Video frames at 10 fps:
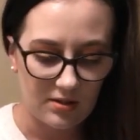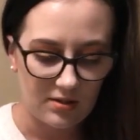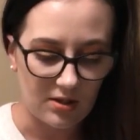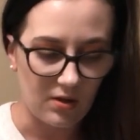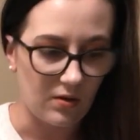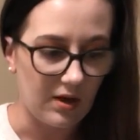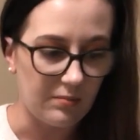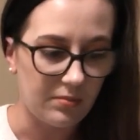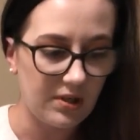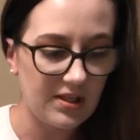So
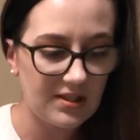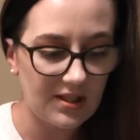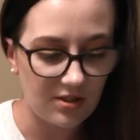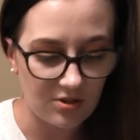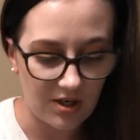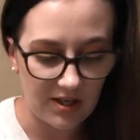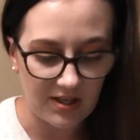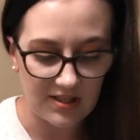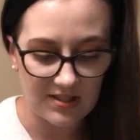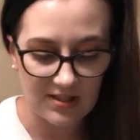I'm pretty excited to try
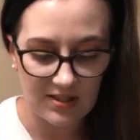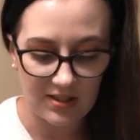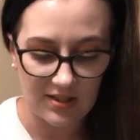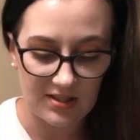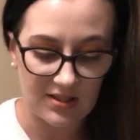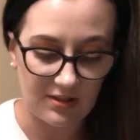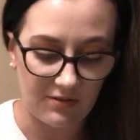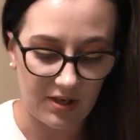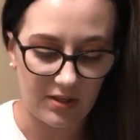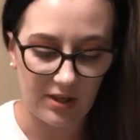this. This is a
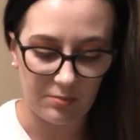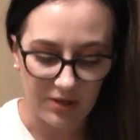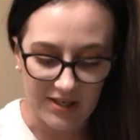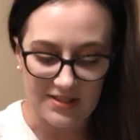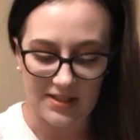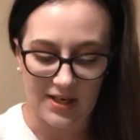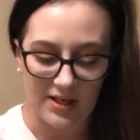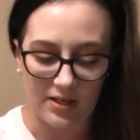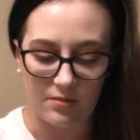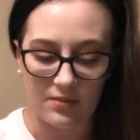very pricey
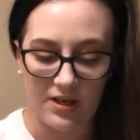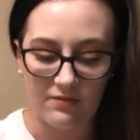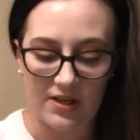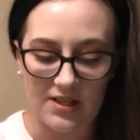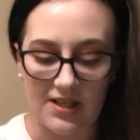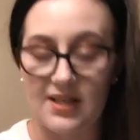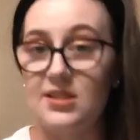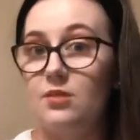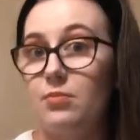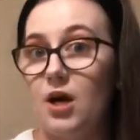item. I had to
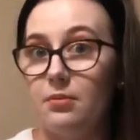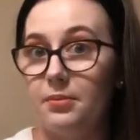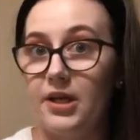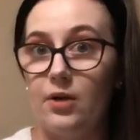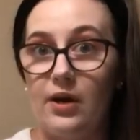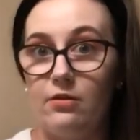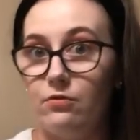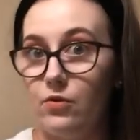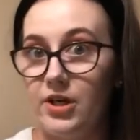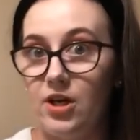guess probably around
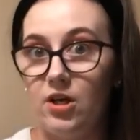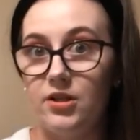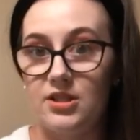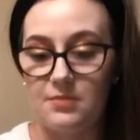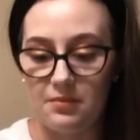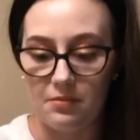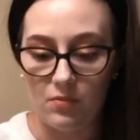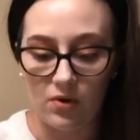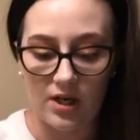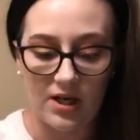$40, maybe
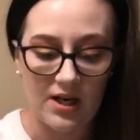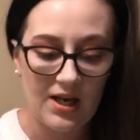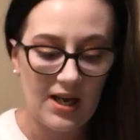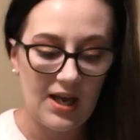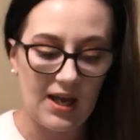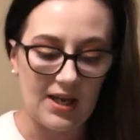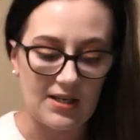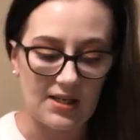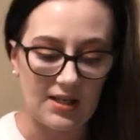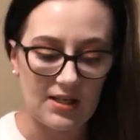more.
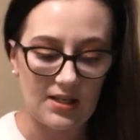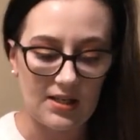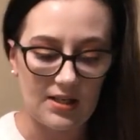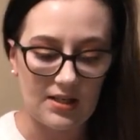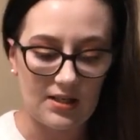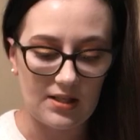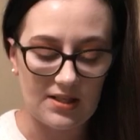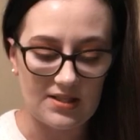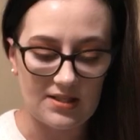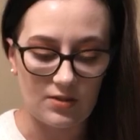And
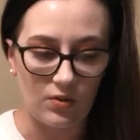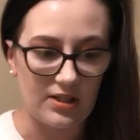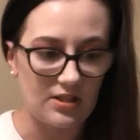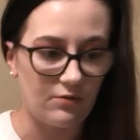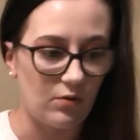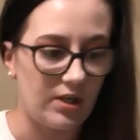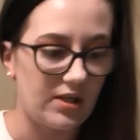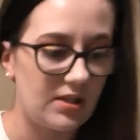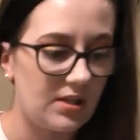this is sold at Sephora.